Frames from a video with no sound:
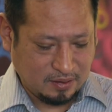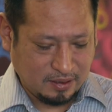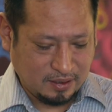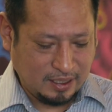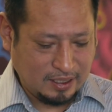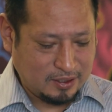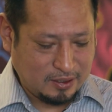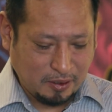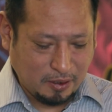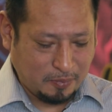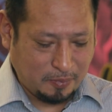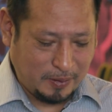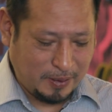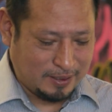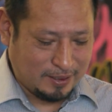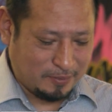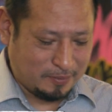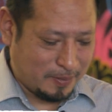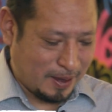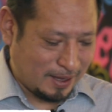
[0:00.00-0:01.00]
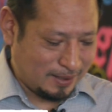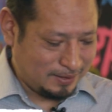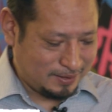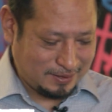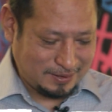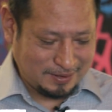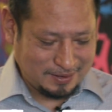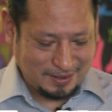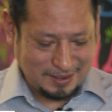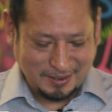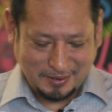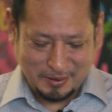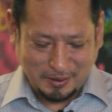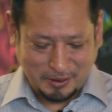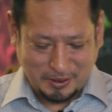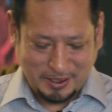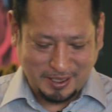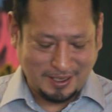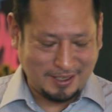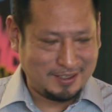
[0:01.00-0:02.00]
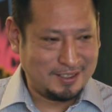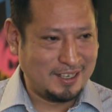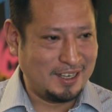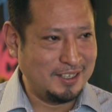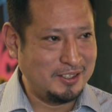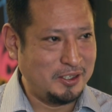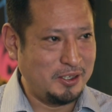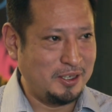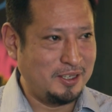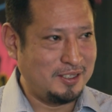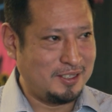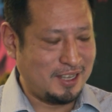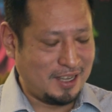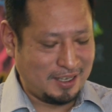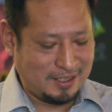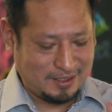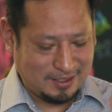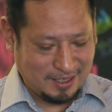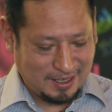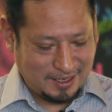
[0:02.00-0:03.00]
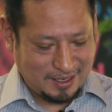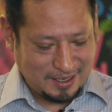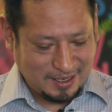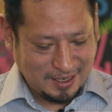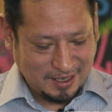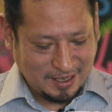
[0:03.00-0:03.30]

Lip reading: It's no beetle band, it's no Chinggis Khan is there.